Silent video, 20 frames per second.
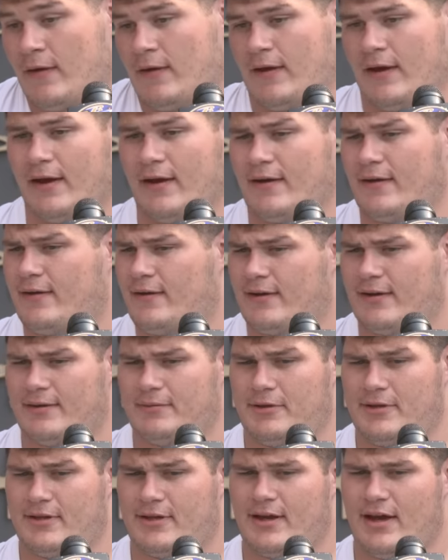Yeah, I
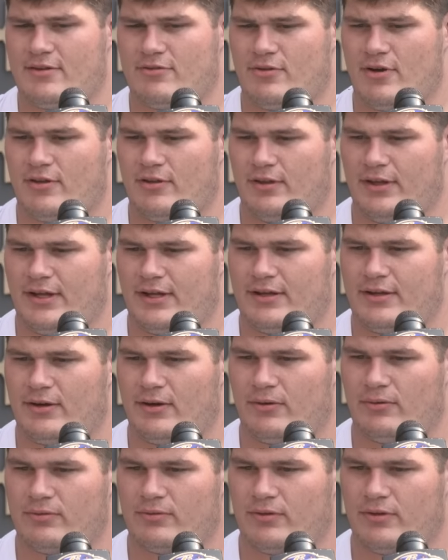mean, guys around the league, you
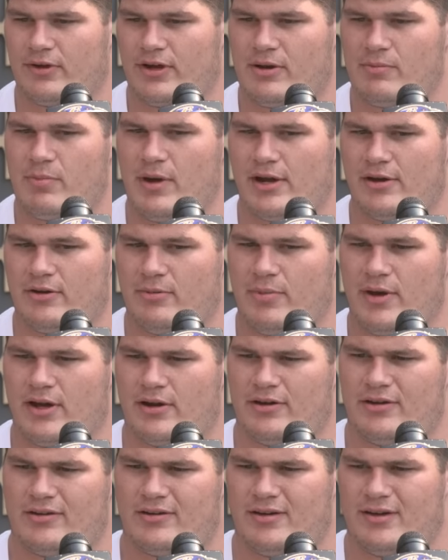know, they're getting better and
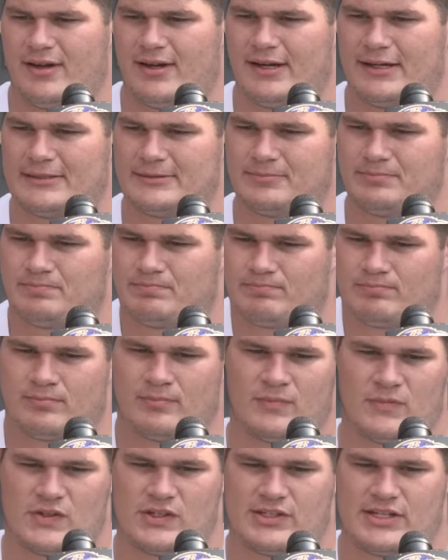better.
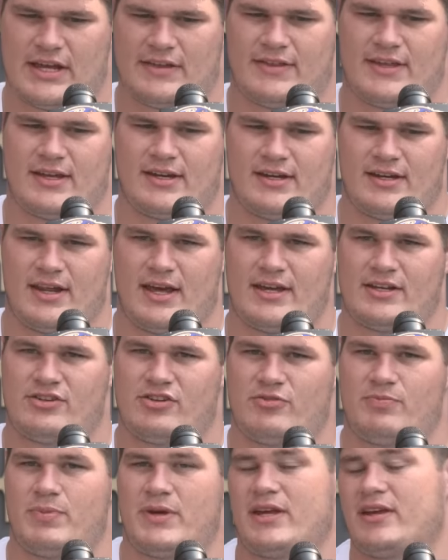Just at the end of the day,
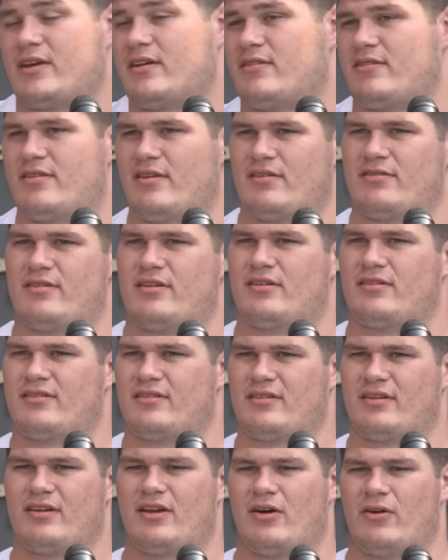just being consistent,
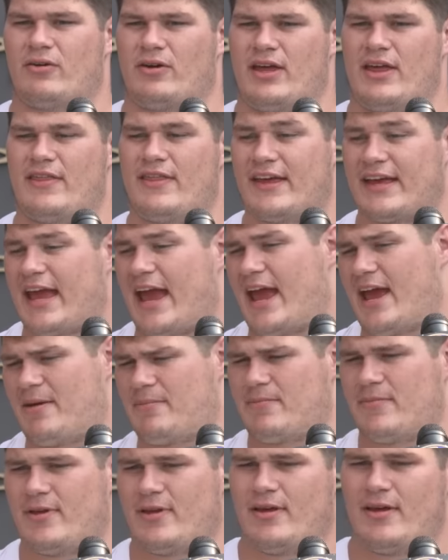you know, in the
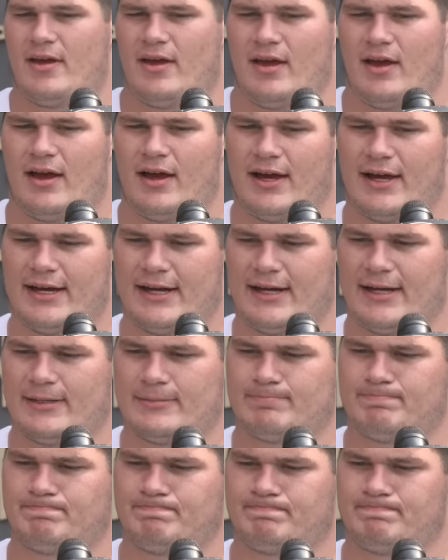game, you
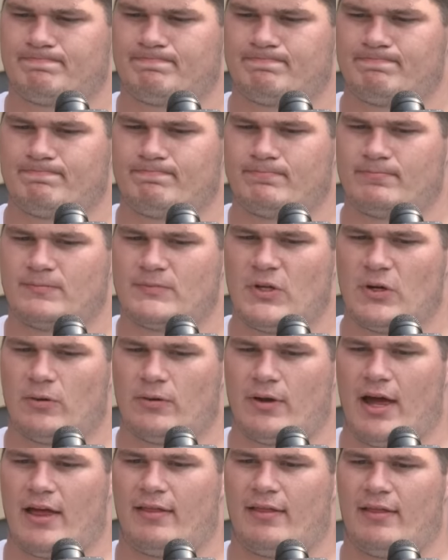know,
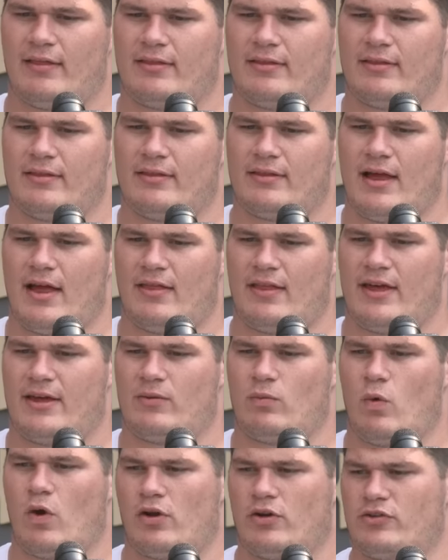not
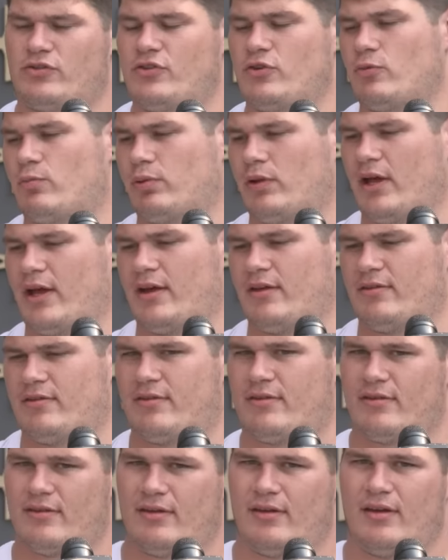letting one or two
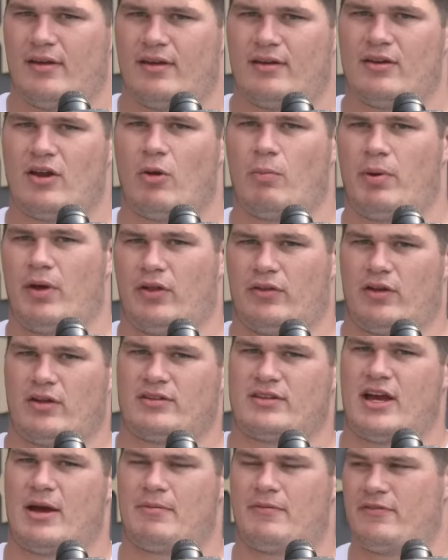plays, you know, build
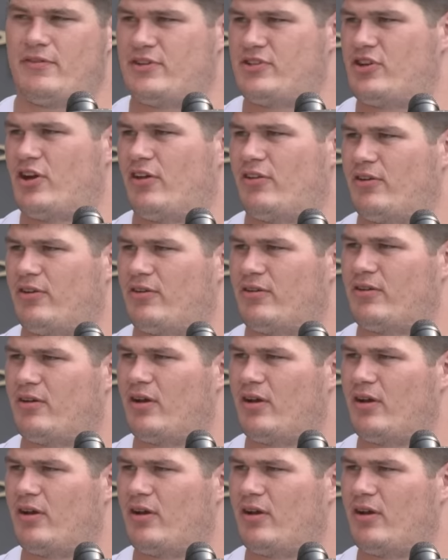on top of each other.